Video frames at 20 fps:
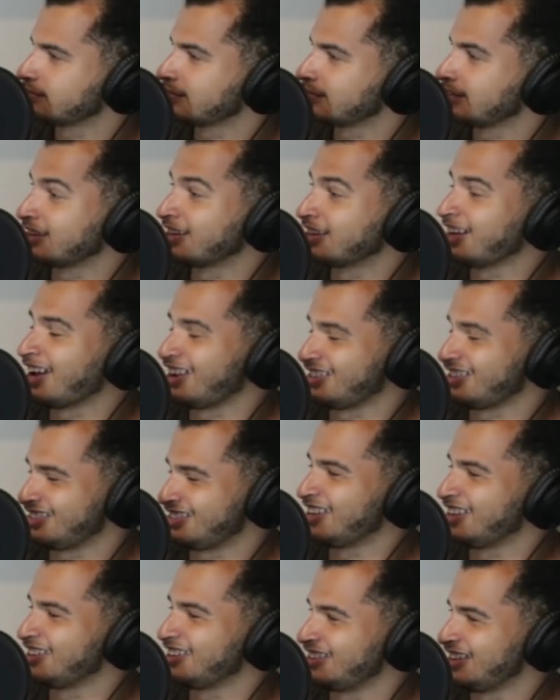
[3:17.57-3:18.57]
They
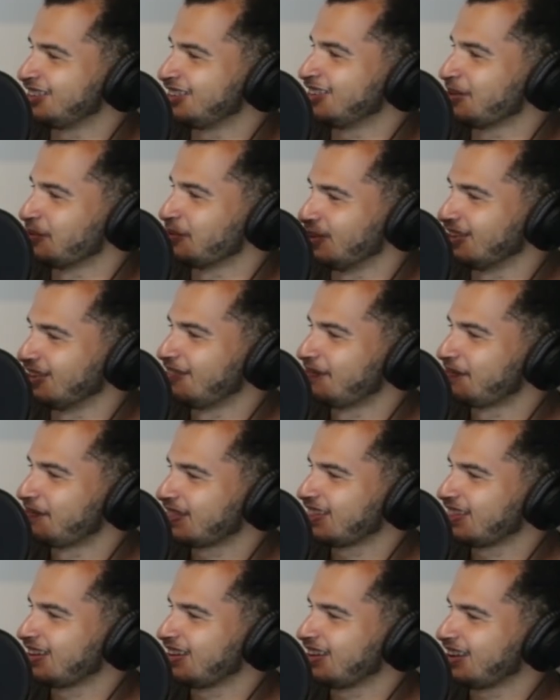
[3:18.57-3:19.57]
will.
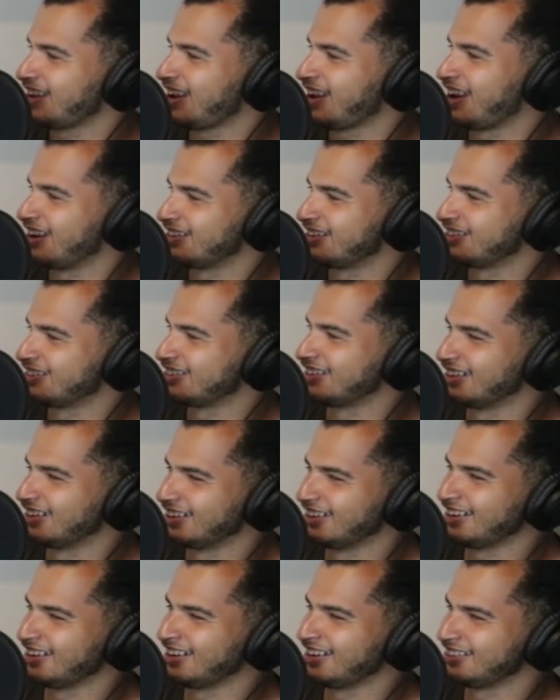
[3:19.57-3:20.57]
and
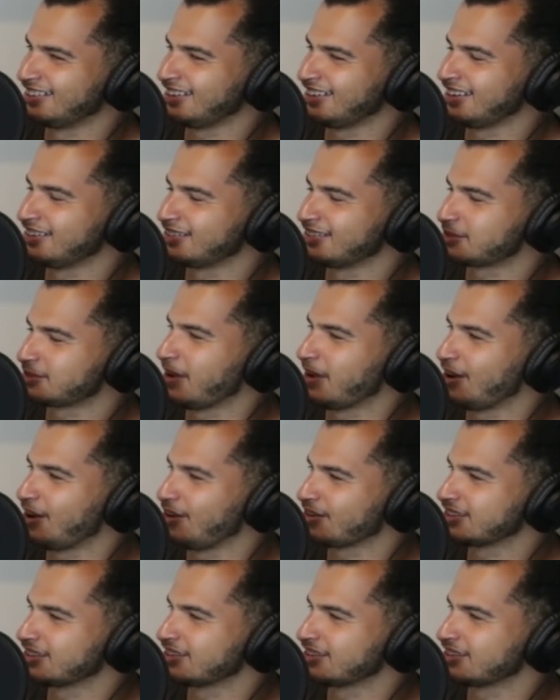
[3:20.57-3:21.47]
Smaug,